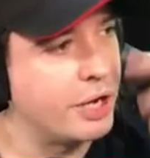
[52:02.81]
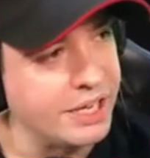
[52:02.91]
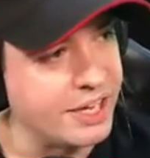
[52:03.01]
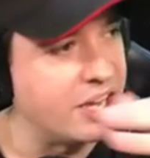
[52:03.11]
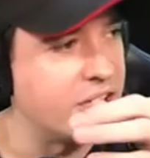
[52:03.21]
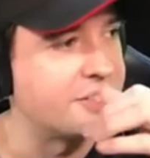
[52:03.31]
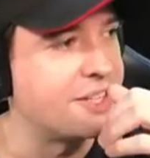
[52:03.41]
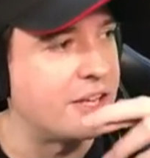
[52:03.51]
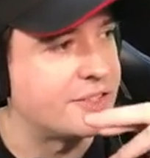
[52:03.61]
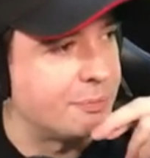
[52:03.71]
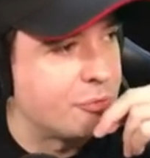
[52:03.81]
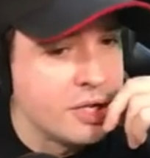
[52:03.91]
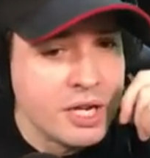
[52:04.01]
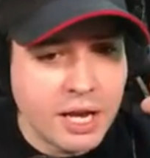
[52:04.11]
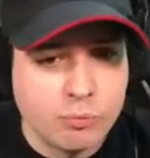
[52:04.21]
aka assassin.
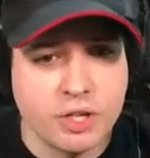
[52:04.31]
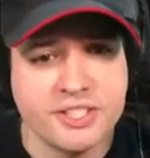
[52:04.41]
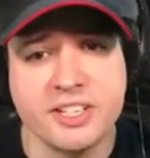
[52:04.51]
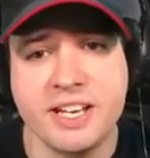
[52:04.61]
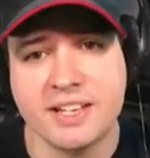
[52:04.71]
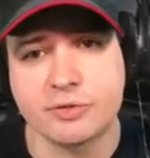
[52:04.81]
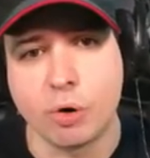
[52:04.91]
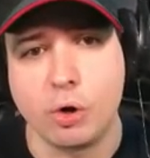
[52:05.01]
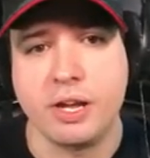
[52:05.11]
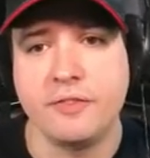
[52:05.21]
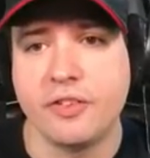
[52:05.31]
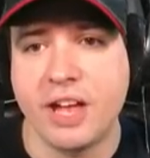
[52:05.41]
And what's the next role? And for